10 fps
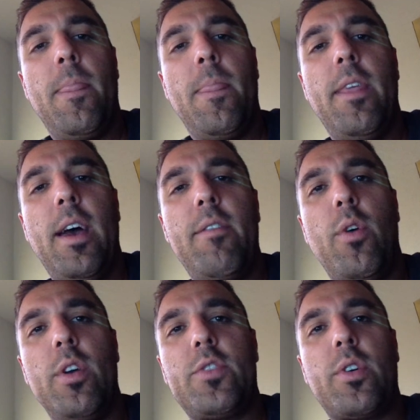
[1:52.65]
That
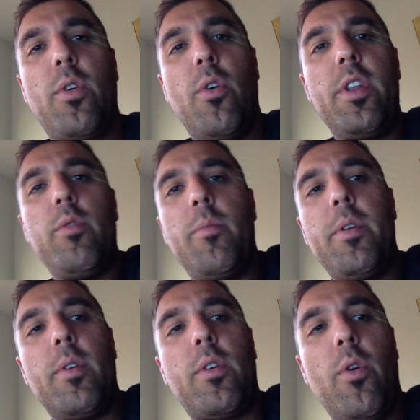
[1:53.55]
voice recording would be
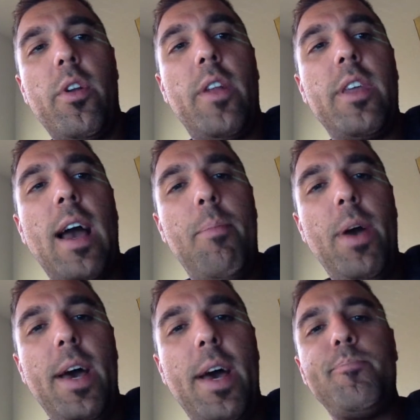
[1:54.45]
recorded on the
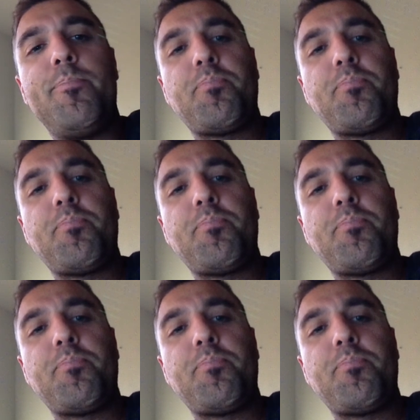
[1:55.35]
iPad.